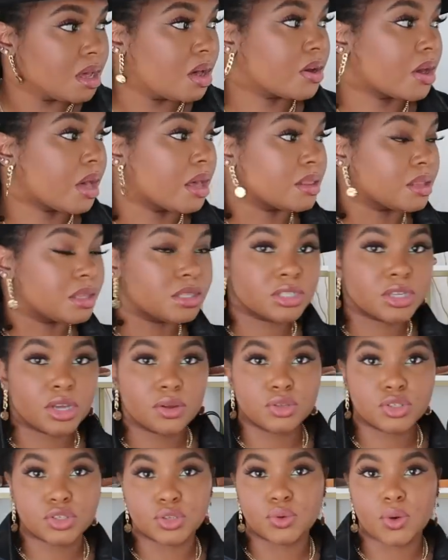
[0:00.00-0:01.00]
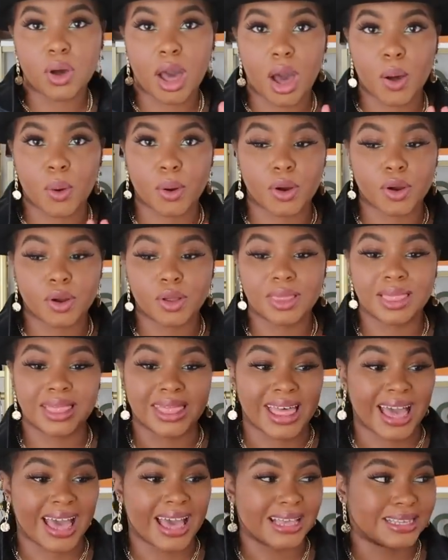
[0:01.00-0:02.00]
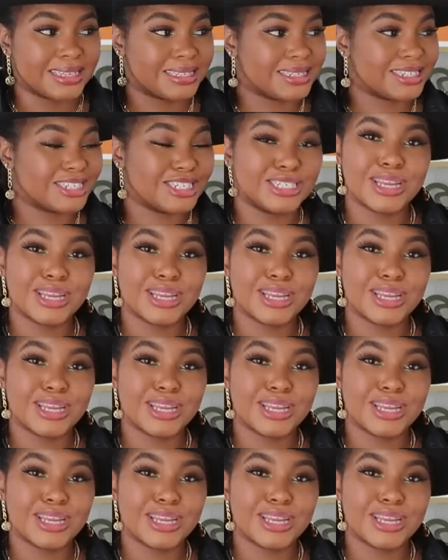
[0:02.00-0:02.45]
Okay, let's go to our last